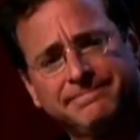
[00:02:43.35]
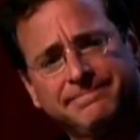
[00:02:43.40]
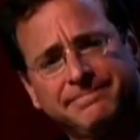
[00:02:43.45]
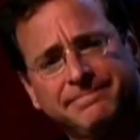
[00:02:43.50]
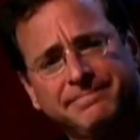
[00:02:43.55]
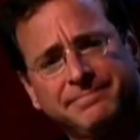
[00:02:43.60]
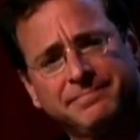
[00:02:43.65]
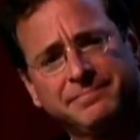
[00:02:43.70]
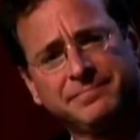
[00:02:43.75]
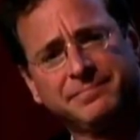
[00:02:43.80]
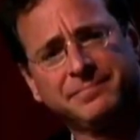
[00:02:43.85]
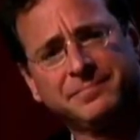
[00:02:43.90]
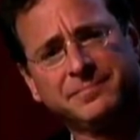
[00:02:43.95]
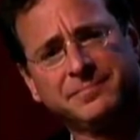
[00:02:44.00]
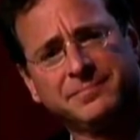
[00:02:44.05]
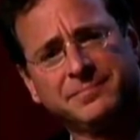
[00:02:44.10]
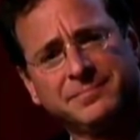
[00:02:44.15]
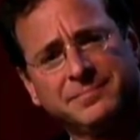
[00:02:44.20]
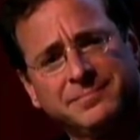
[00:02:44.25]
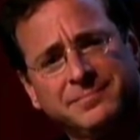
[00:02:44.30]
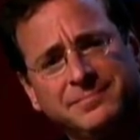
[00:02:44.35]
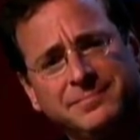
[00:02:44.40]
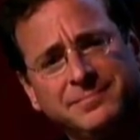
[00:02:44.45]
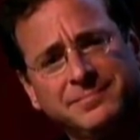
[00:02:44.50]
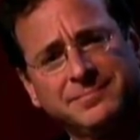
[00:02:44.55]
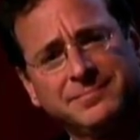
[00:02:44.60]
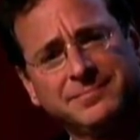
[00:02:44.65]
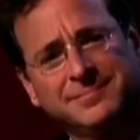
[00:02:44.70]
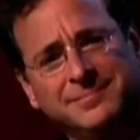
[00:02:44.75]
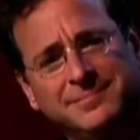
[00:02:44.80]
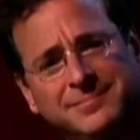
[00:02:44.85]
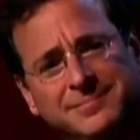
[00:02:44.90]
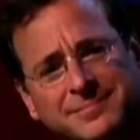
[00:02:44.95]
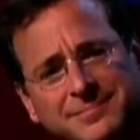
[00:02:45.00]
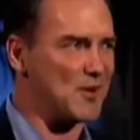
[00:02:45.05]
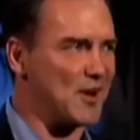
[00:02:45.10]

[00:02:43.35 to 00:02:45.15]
So uh, I